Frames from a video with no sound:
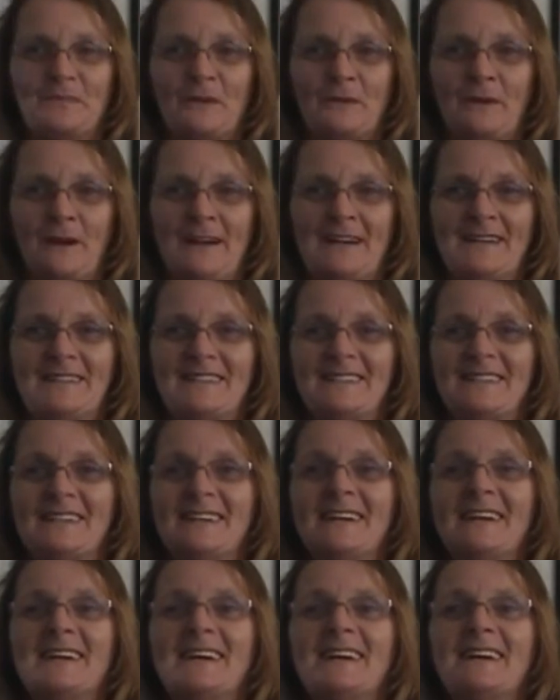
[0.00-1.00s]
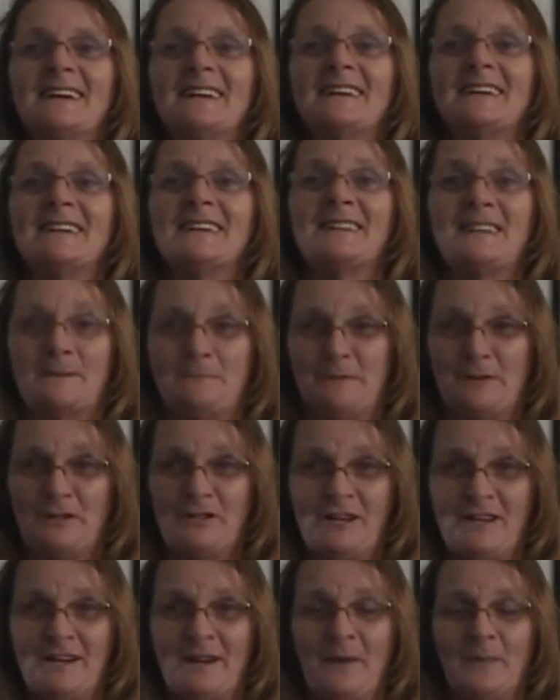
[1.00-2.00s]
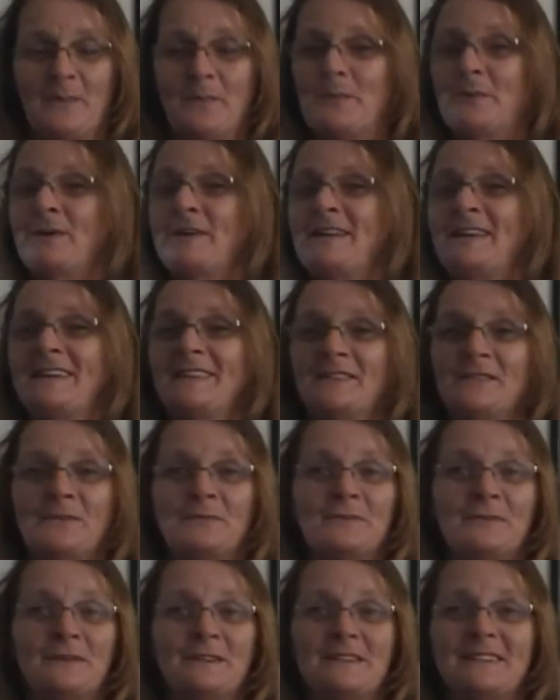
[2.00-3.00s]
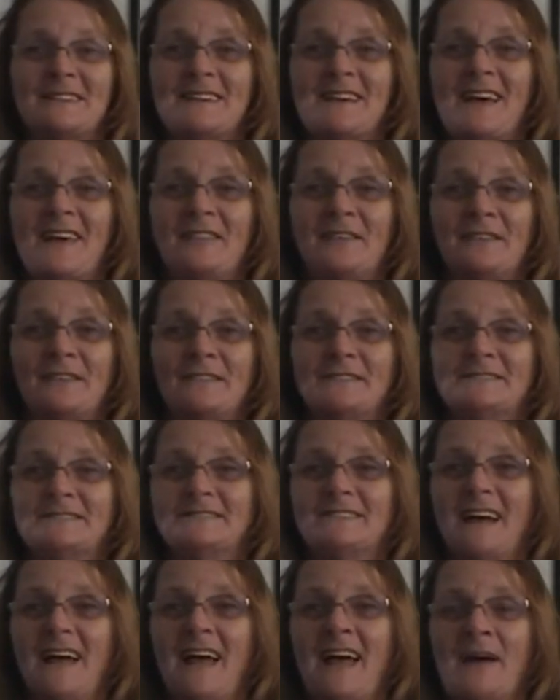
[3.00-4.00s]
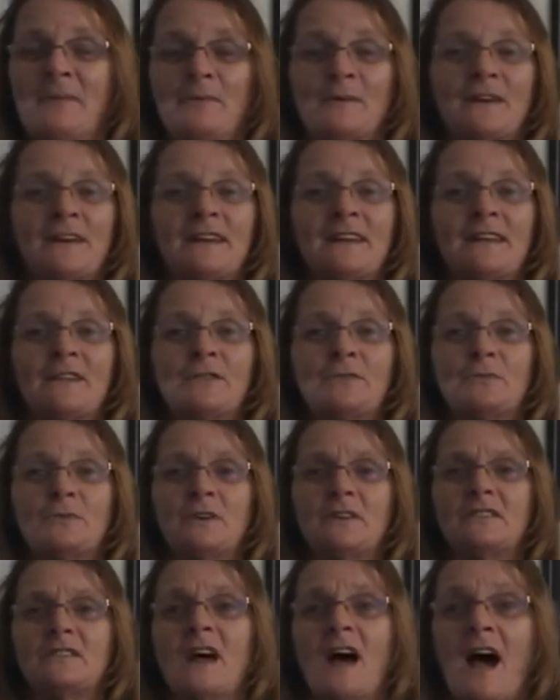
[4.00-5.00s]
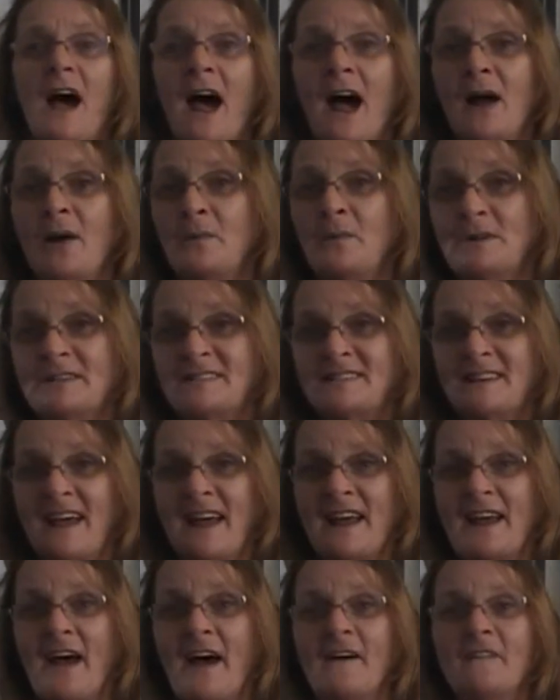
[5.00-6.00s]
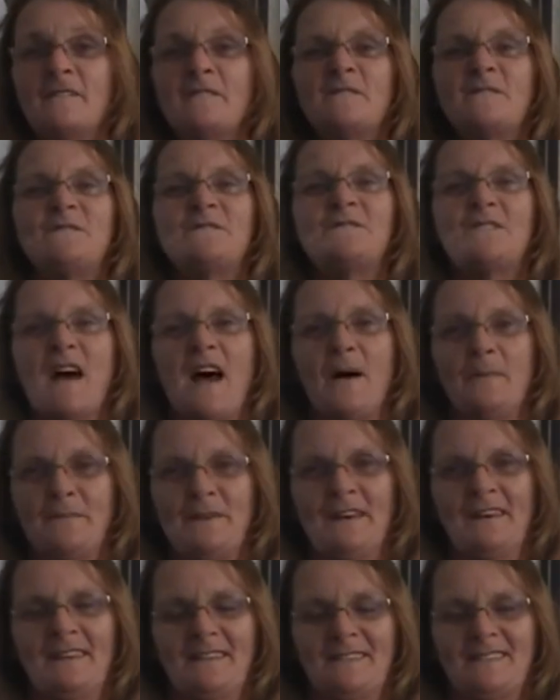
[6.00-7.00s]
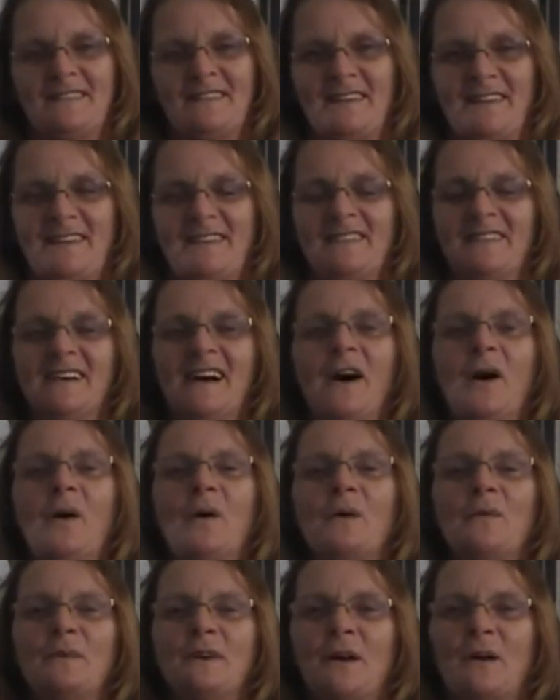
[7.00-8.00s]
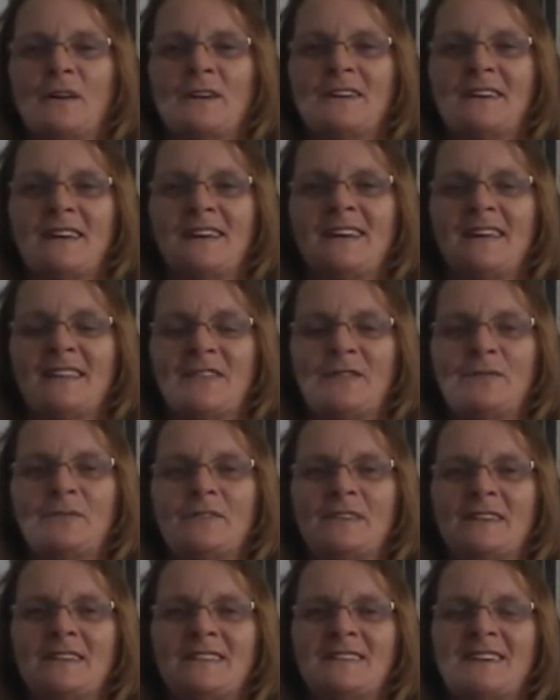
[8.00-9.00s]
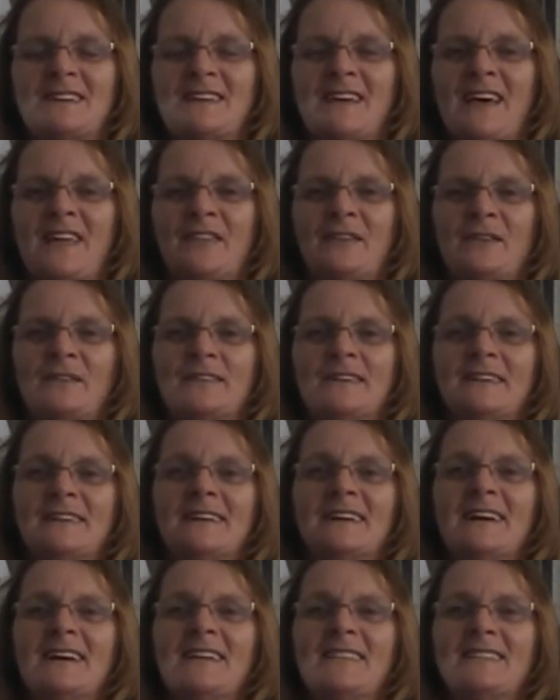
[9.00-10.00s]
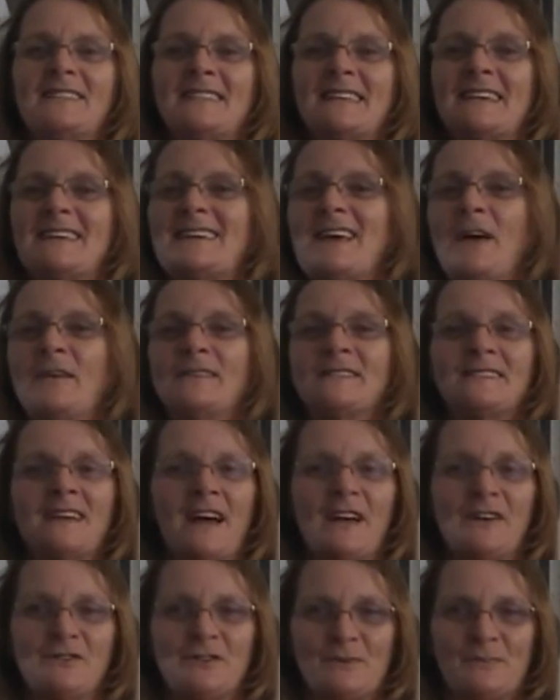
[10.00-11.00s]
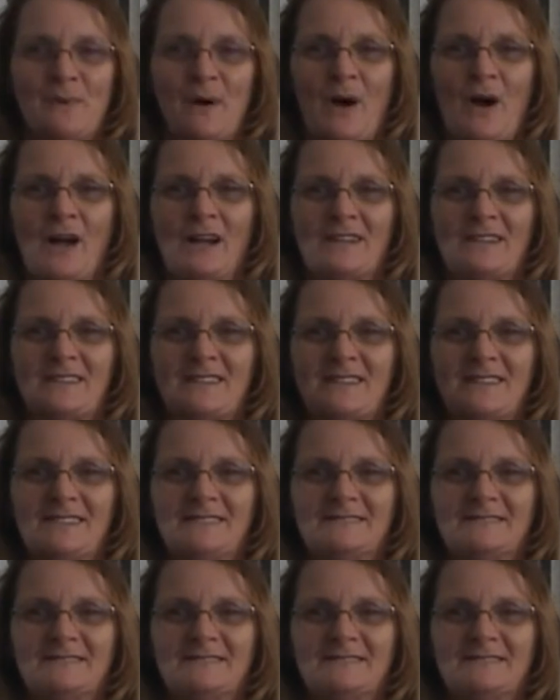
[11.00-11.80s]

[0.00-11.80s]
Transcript: right? Keep your chin up. We're getting through it together. And we're getting through it, I would say, fabulously. We are getting through this together. Think outside your box.